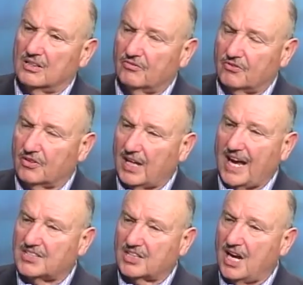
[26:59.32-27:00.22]
For
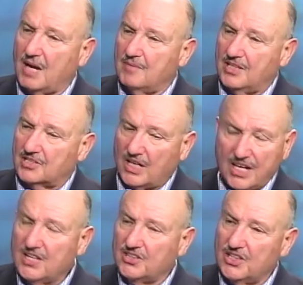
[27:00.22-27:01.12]
last comments,
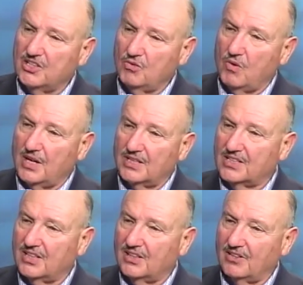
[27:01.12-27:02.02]
anything you want to
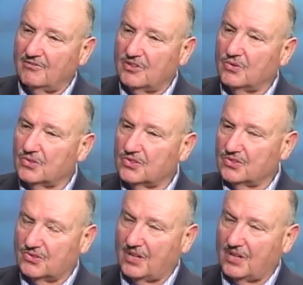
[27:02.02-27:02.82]
tell our viewers or